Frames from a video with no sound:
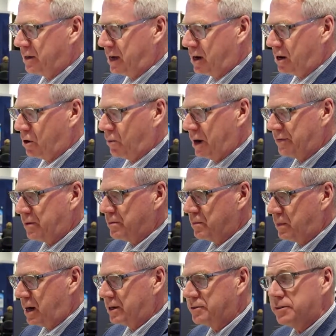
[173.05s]
they are away from the
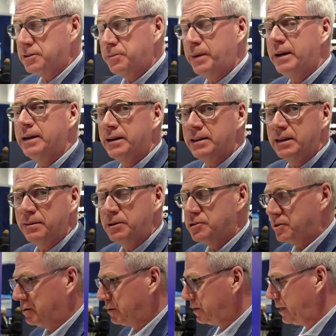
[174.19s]
monitor, depending on the image
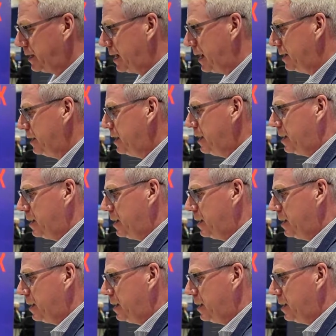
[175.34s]
they're looking at.